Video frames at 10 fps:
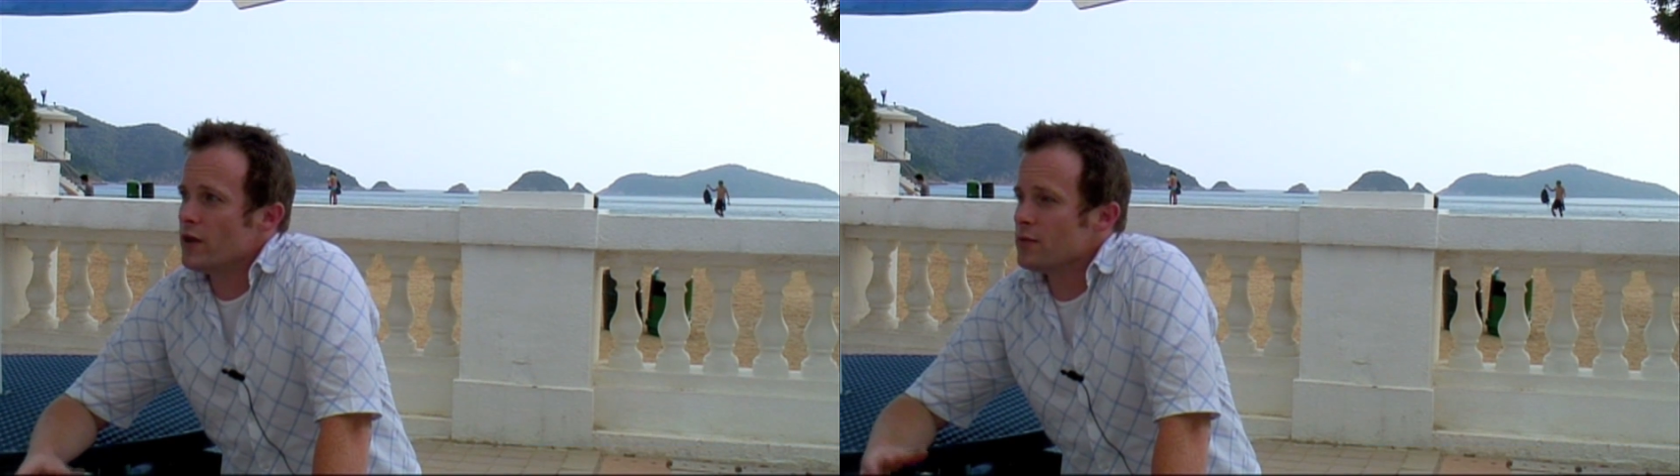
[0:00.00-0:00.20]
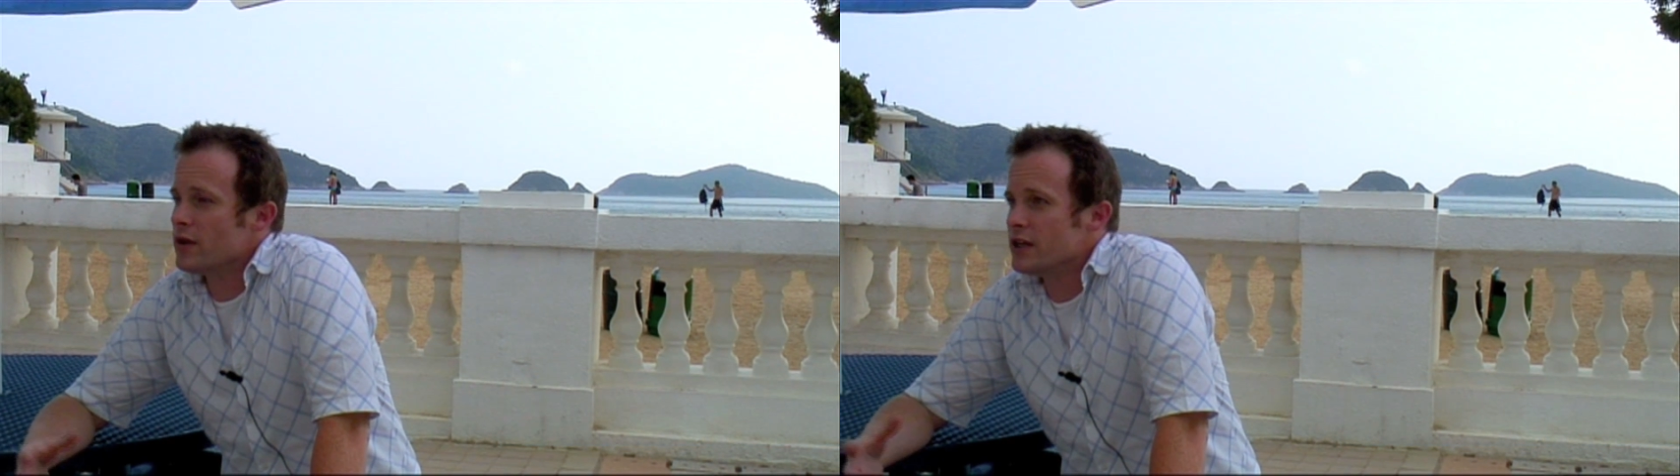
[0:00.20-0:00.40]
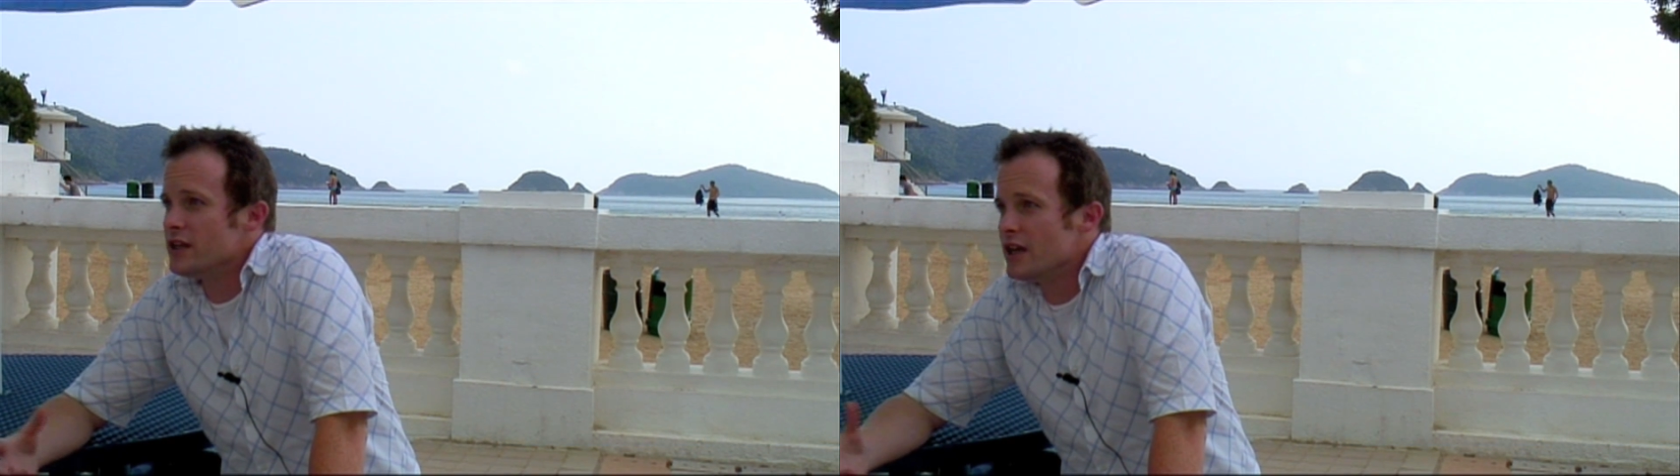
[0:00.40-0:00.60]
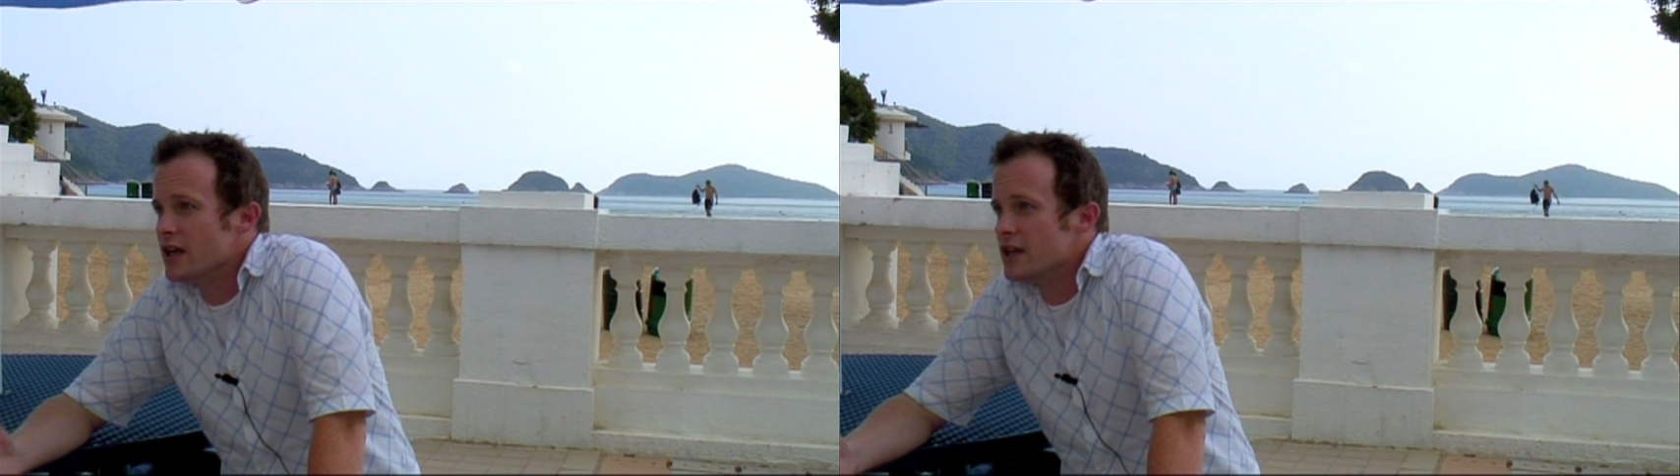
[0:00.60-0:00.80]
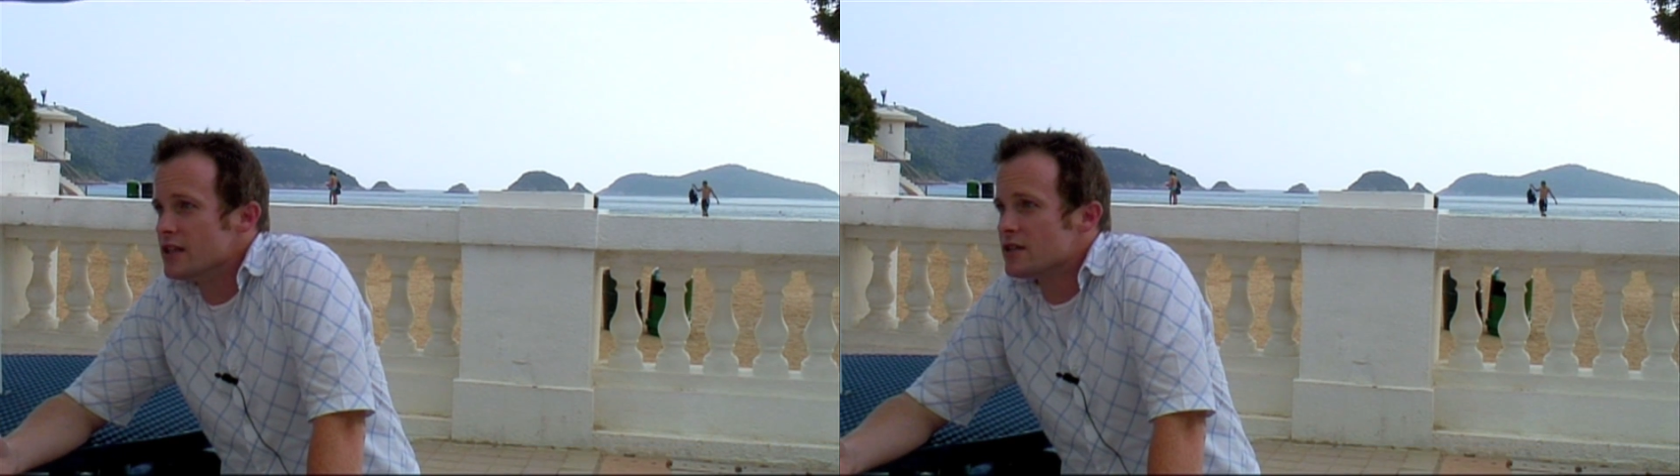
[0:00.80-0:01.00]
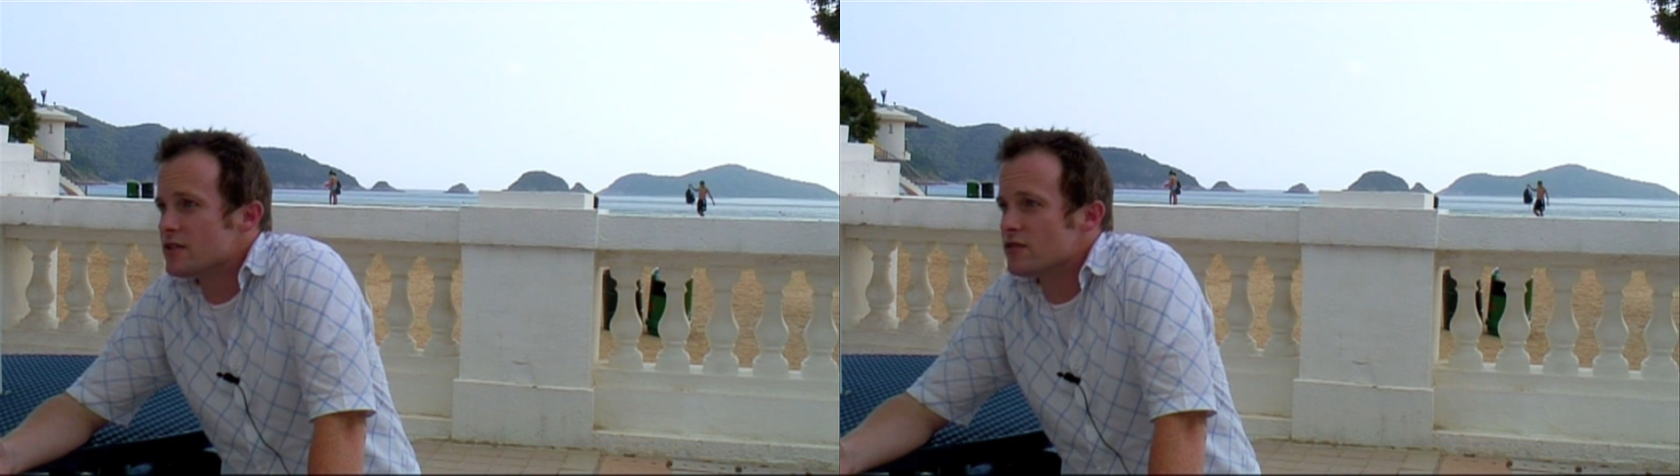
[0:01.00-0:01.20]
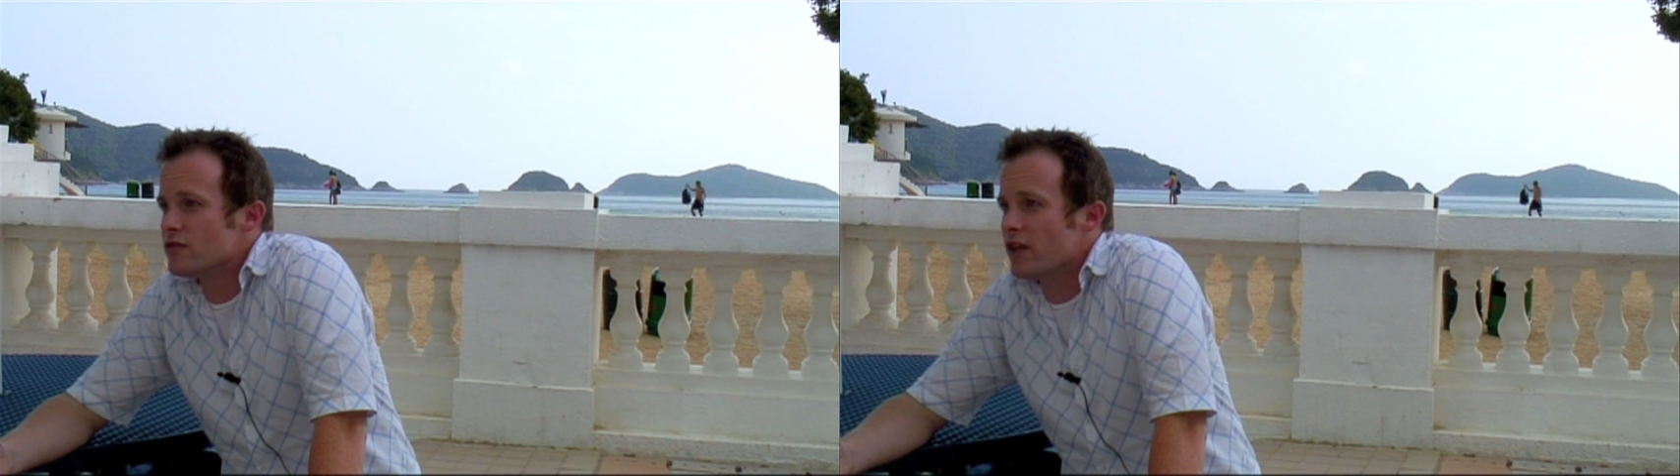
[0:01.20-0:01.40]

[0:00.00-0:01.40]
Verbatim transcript: many, many years,